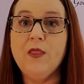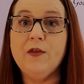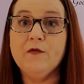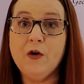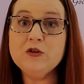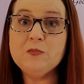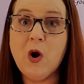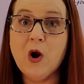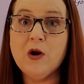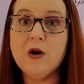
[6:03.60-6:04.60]
the first
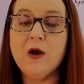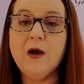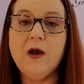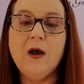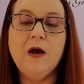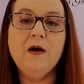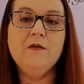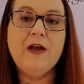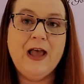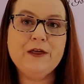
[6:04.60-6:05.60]
part
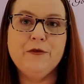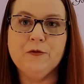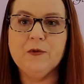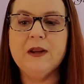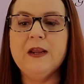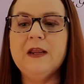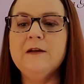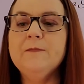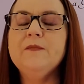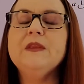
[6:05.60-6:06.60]
of Act 3
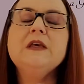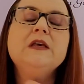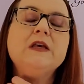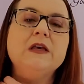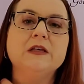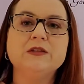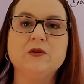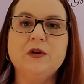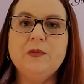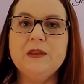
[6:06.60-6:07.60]
is
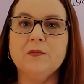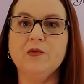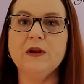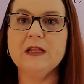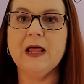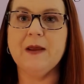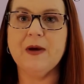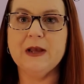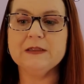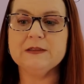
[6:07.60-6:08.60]
going to be the
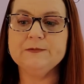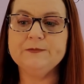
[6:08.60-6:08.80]
pre-climax.